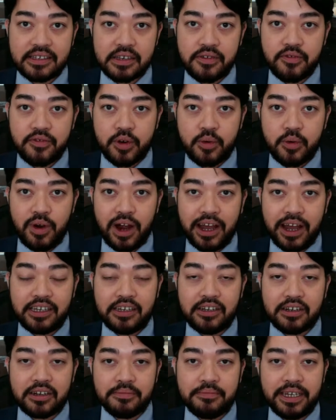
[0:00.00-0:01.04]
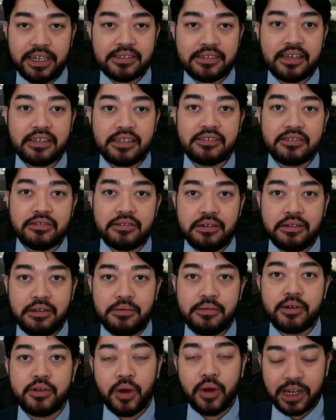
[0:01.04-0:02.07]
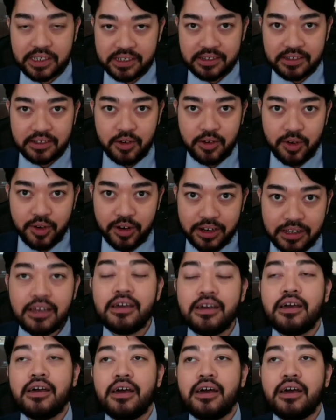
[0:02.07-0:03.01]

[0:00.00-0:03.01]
for why you're being sent to immigration court.